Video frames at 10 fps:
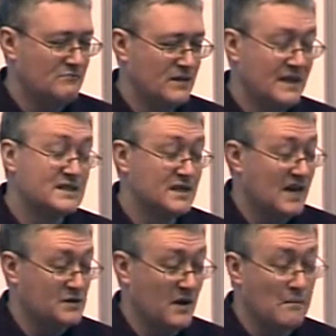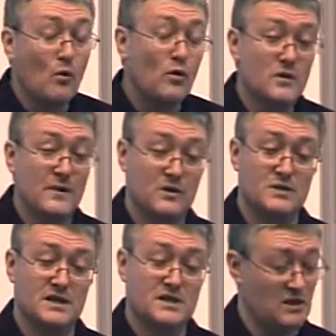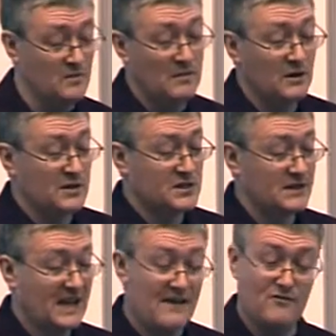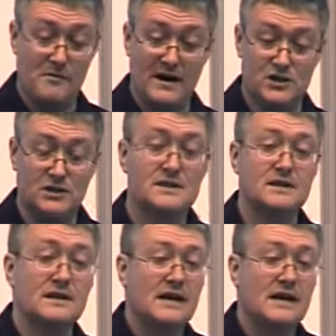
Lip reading: the internet has become more ubiquitous than the people who designed it ever imagined.